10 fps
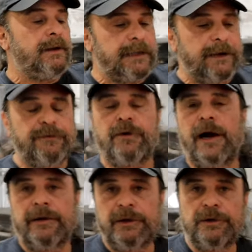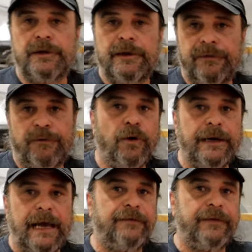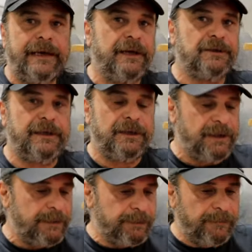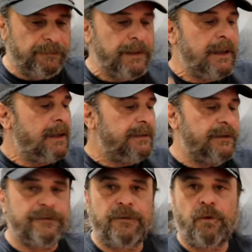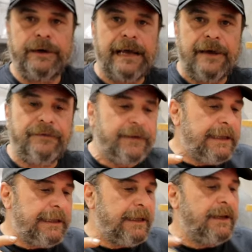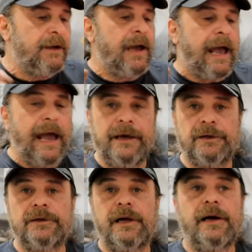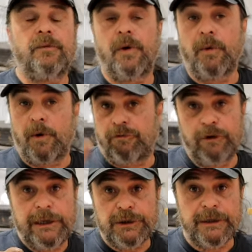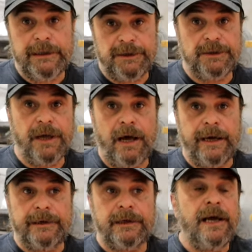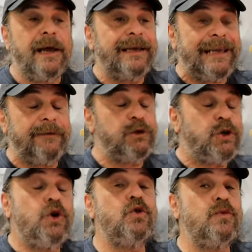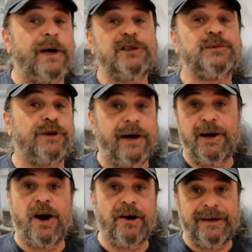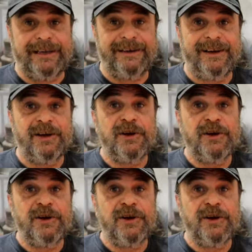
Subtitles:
Like, for, I'll use the Ford FE as an example. The Ford FE has, originally designed, gave too much priority